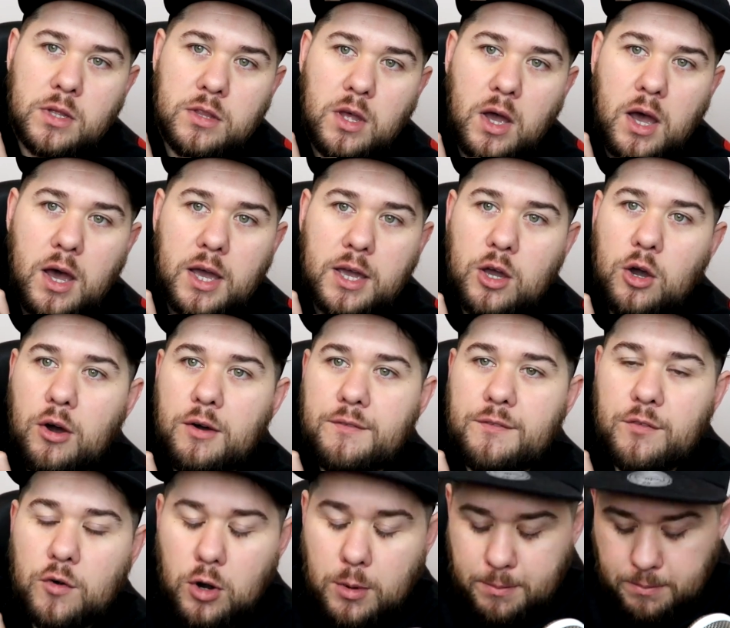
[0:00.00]
that i got
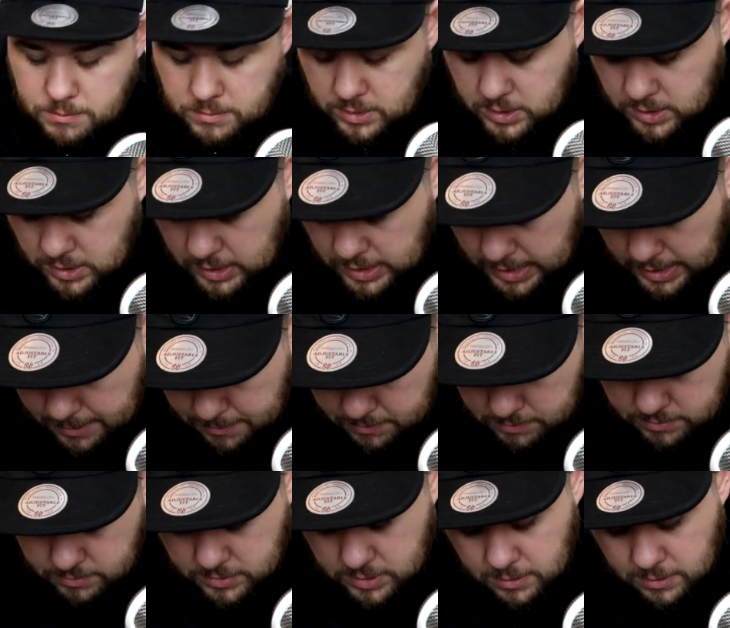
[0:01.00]
from um,